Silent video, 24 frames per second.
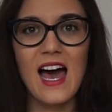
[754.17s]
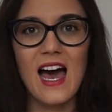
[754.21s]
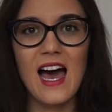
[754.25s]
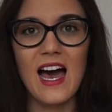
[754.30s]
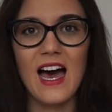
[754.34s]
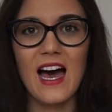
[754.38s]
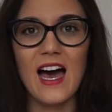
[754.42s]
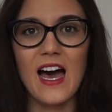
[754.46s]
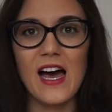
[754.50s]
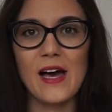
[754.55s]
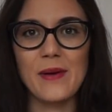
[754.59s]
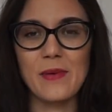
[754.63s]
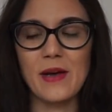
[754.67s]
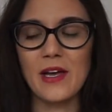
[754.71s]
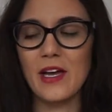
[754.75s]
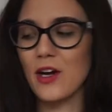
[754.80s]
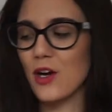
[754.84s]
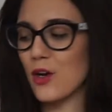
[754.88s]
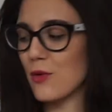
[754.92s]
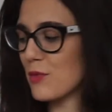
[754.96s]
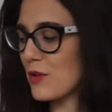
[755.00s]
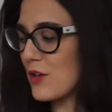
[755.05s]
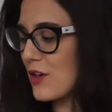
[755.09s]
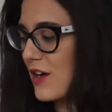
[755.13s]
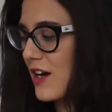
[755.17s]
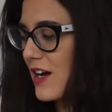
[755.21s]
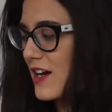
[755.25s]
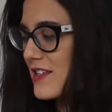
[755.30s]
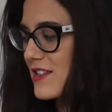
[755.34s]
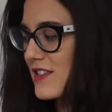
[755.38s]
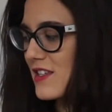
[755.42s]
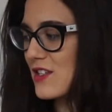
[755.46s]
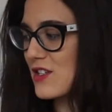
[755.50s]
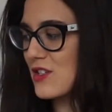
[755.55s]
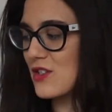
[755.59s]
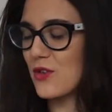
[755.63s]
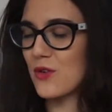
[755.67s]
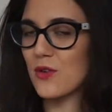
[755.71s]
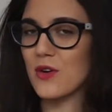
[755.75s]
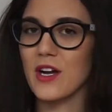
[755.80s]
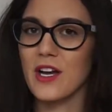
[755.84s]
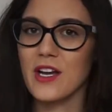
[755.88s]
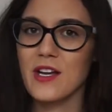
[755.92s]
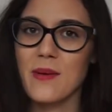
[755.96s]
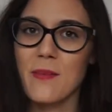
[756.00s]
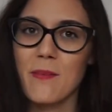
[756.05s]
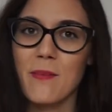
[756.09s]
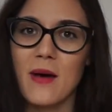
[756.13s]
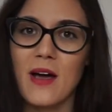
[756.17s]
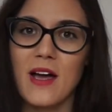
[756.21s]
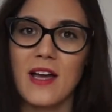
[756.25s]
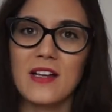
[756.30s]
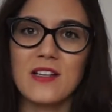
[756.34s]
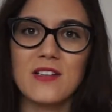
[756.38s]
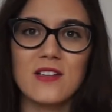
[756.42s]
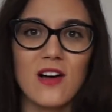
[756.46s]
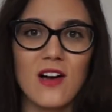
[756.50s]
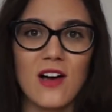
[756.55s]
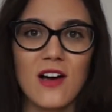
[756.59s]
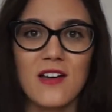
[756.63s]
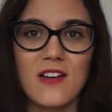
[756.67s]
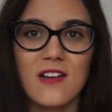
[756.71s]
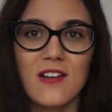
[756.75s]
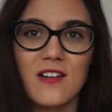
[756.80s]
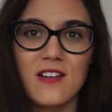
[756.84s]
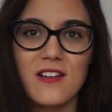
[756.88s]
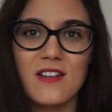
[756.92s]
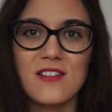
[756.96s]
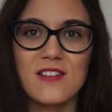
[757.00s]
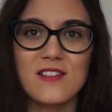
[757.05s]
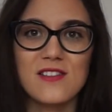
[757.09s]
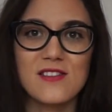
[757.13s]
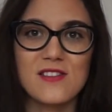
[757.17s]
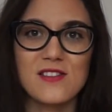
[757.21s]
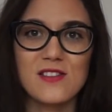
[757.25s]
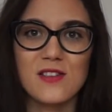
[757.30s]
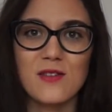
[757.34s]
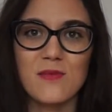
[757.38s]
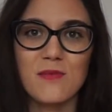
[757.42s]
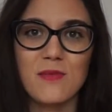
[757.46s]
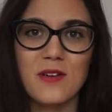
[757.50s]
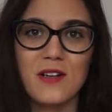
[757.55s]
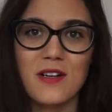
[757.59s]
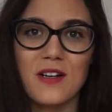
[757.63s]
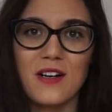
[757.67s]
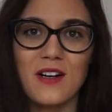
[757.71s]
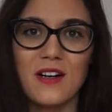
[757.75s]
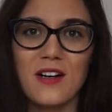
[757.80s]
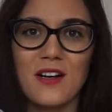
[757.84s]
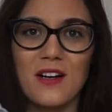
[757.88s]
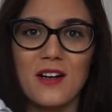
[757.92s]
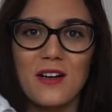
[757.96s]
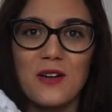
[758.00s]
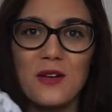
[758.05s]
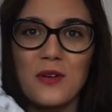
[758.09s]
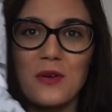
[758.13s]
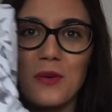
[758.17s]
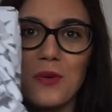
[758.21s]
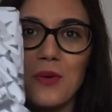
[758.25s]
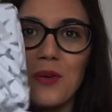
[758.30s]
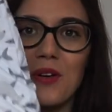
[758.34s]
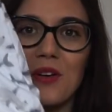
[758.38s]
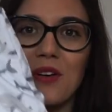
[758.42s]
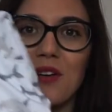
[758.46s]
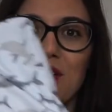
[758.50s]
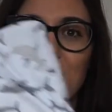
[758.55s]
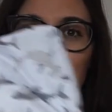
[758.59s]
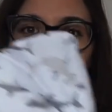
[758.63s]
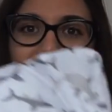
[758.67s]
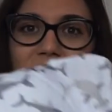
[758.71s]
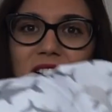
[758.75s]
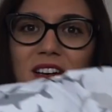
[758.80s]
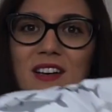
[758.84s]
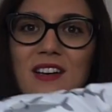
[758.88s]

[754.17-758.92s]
I hope you guys enjoyed my daughter's super cool